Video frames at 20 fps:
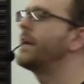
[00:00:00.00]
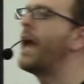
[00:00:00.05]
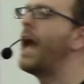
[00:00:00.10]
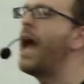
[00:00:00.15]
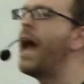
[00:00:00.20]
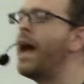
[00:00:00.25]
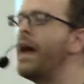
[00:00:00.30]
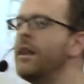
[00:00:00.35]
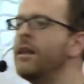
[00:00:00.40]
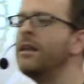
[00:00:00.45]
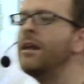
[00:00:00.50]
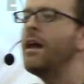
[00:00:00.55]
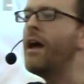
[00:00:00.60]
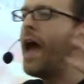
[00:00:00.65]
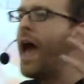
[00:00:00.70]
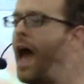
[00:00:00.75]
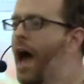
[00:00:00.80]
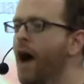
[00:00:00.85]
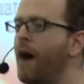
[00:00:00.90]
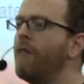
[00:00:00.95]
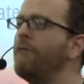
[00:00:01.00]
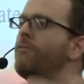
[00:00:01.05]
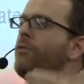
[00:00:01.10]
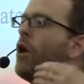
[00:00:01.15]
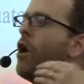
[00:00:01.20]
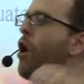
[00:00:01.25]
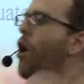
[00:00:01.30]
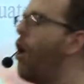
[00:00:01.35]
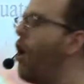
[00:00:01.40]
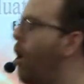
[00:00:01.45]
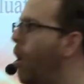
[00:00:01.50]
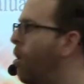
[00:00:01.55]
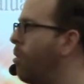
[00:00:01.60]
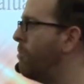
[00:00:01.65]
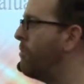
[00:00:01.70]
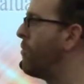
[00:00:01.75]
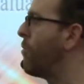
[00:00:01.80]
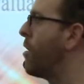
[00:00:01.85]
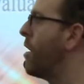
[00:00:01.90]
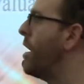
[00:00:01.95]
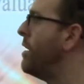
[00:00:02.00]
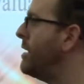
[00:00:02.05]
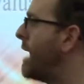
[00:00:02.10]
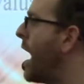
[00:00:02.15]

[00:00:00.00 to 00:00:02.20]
can have the hope for